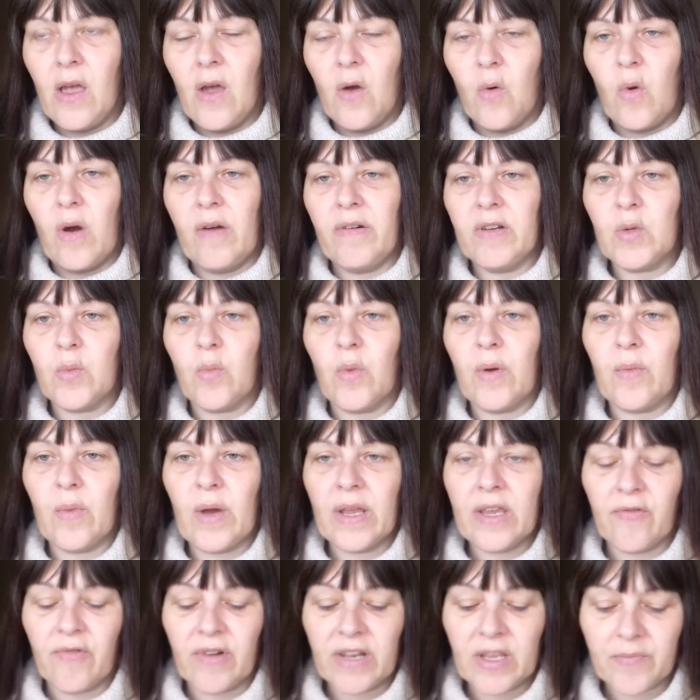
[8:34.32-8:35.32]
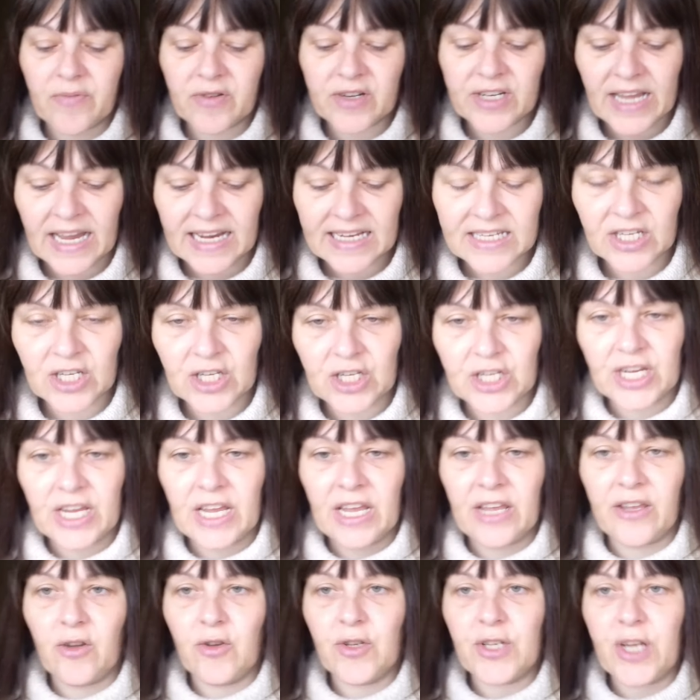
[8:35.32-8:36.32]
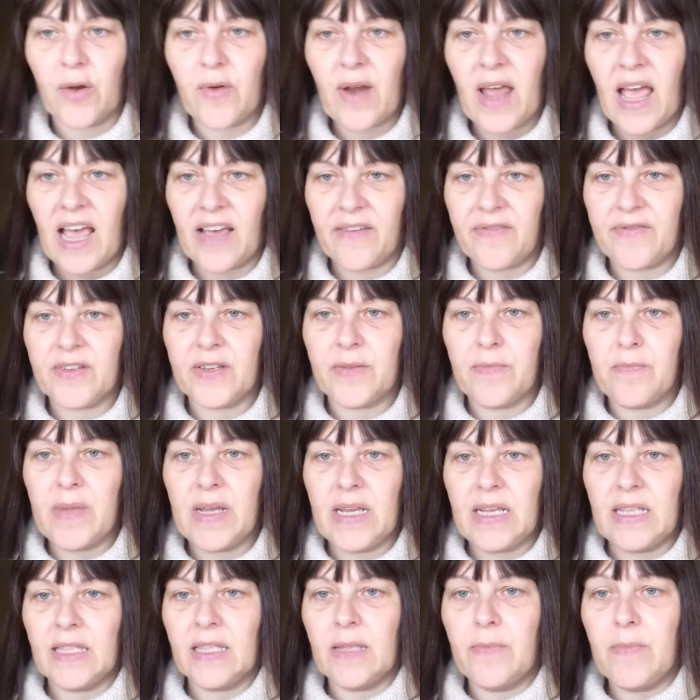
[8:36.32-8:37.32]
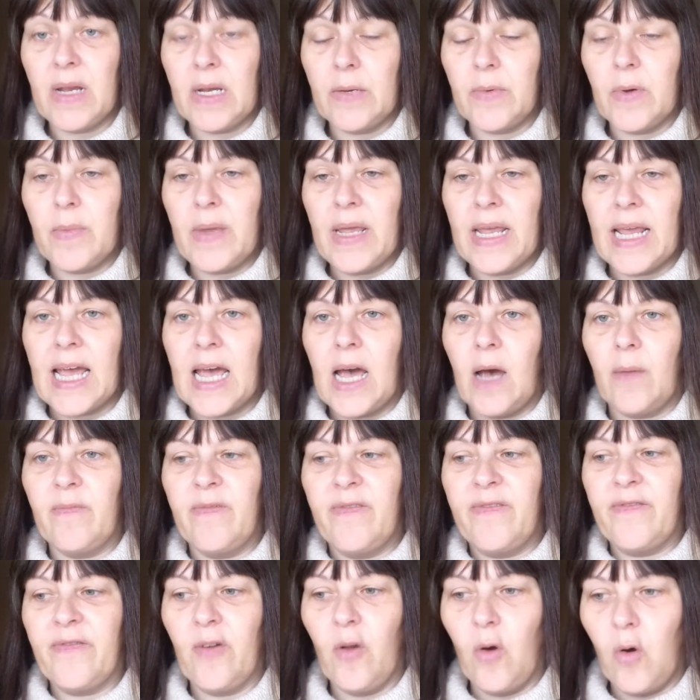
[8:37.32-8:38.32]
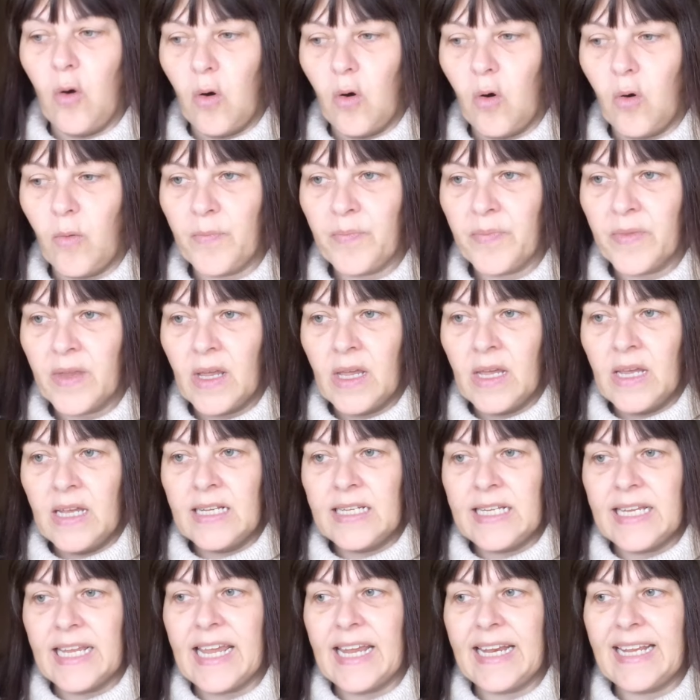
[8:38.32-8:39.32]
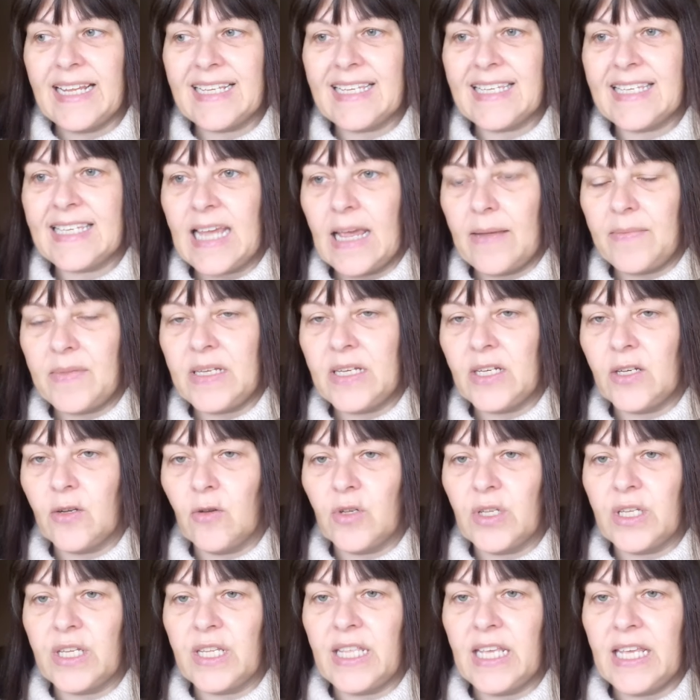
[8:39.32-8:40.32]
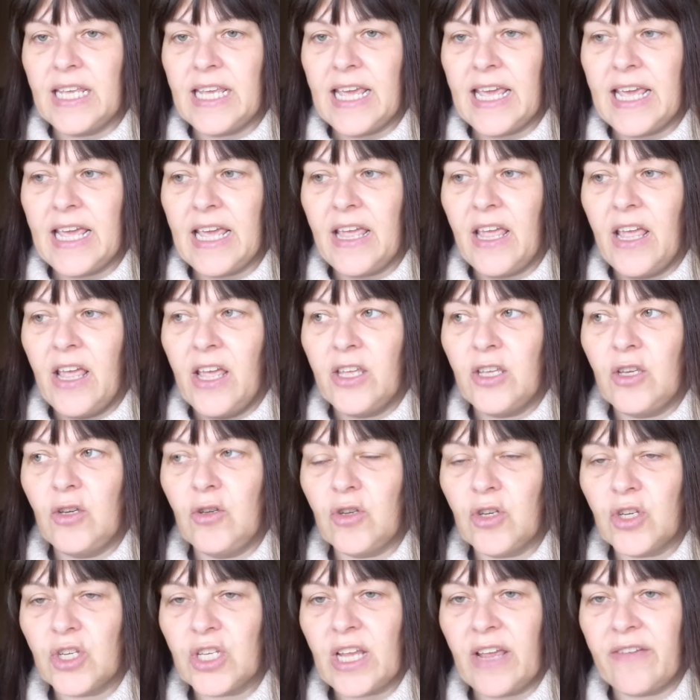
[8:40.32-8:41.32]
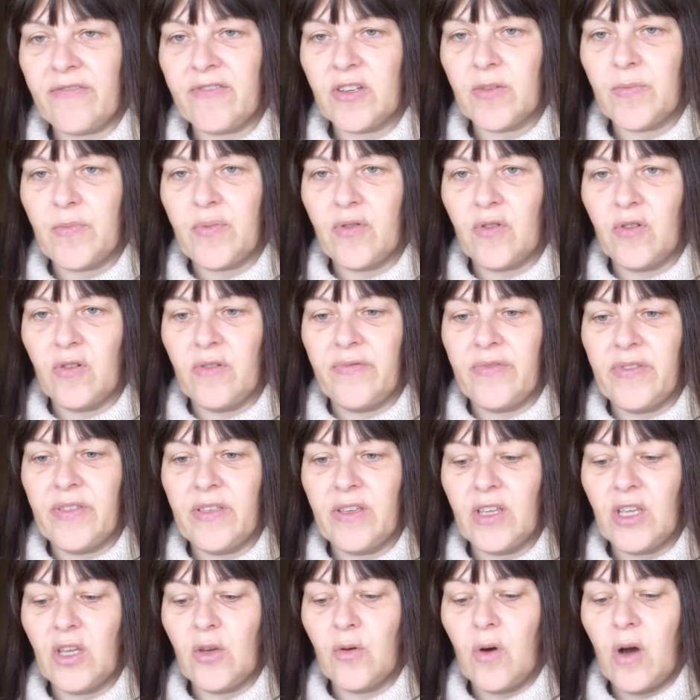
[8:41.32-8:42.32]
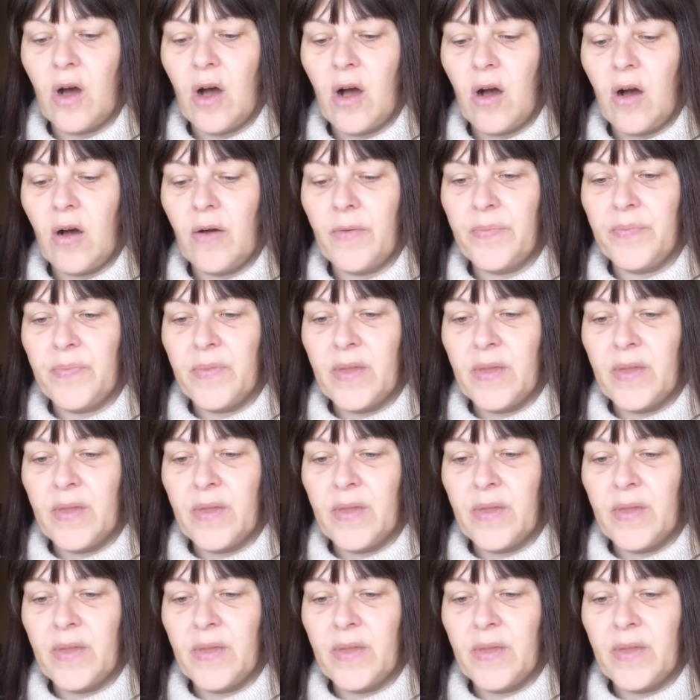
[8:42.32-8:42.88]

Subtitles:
Whereas when you're in the protected year, you don't have to meet the minimum income floor to get accepted onto the year. You just have to prove that you are